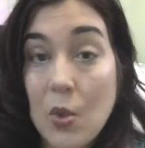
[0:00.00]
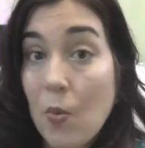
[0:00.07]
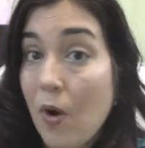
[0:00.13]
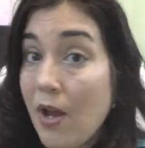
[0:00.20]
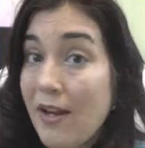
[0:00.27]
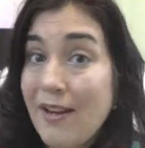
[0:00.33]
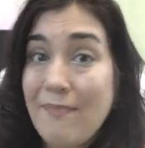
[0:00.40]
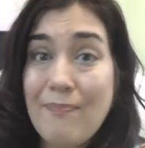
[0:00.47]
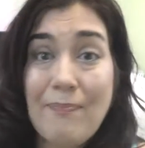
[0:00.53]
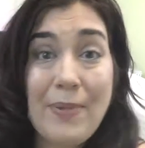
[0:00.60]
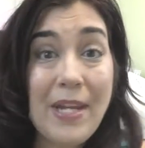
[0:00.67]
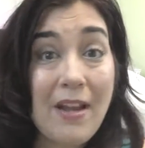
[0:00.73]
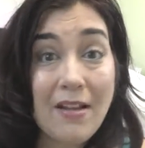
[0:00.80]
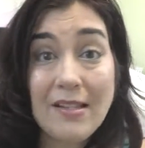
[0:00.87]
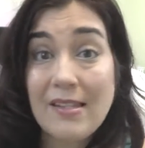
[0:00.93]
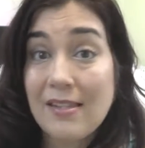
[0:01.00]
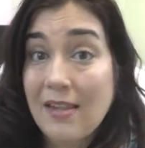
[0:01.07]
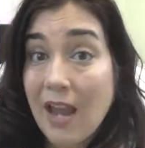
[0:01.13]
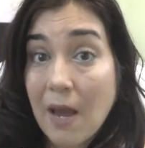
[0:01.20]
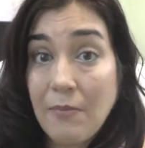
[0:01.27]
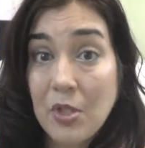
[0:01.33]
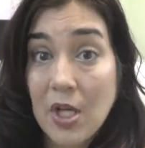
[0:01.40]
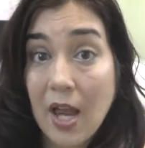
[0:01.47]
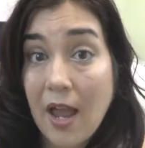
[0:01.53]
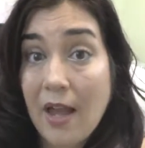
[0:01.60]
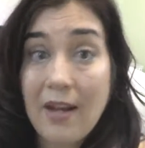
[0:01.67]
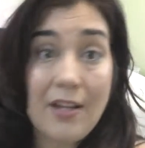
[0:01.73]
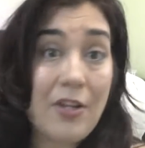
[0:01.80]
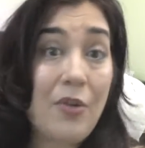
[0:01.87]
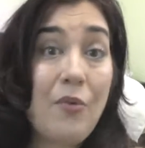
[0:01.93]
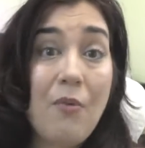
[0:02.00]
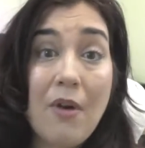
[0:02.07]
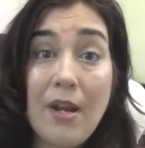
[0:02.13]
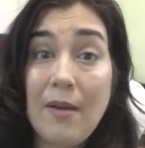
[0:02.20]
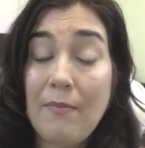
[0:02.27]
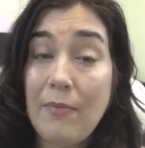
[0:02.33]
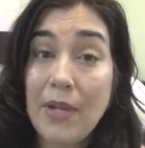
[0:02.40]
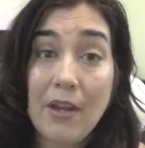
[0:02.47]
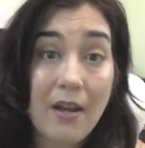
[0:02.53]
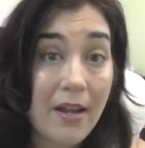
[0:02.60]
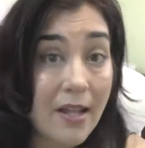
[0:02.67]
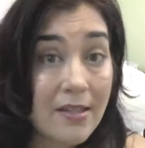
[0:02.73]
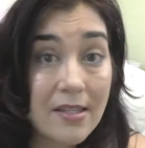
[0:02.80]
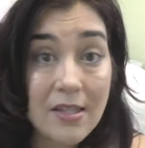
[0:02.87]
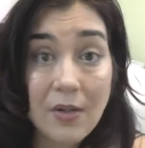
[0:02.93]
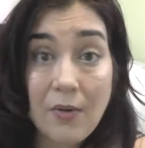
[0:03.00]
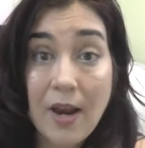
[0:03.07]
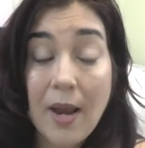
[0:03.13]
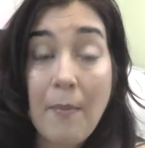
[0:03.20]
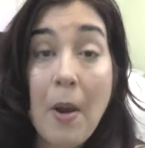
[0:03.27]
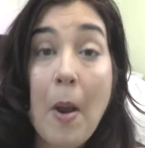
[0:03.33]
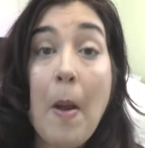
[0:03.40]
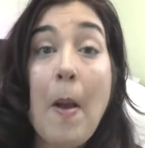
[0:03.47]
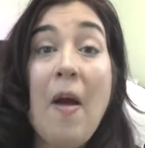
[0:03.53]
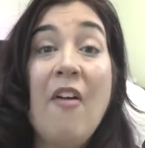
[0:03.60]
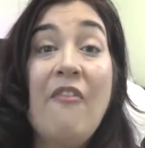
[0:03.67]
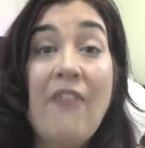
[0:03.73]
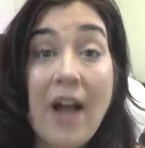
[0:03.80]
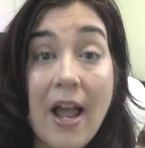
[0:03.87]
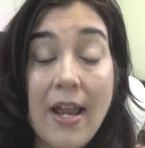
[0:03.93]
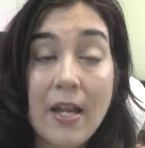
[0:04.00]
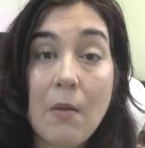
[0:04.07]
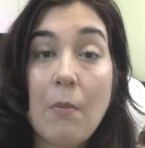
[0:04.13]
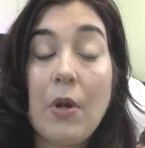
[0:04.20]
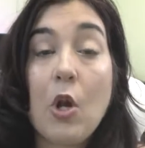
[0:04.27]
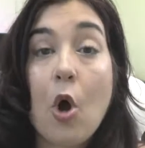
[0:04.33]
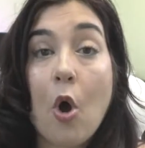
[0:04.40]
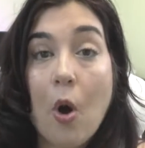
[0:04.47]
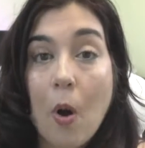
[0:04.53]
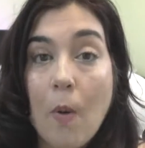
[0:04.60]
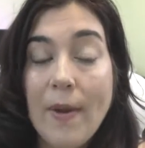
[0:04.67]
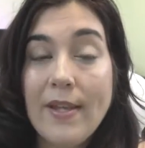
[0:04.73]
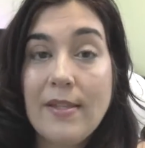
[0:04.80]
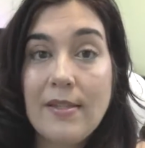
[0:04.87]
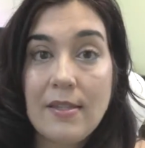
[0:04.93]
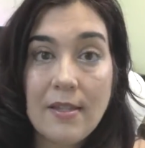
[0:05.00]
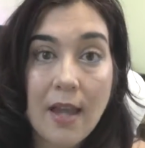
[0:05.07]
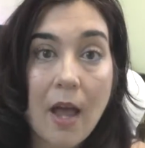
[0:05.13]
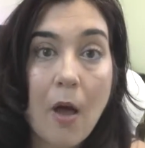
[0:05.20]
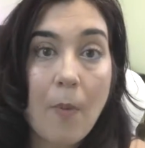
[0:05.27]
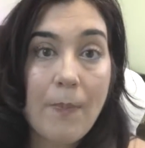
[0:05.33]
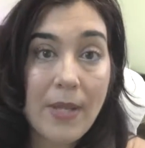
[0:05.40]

You want to be on Snapchat and you want to be on Instagram, fine, but always tell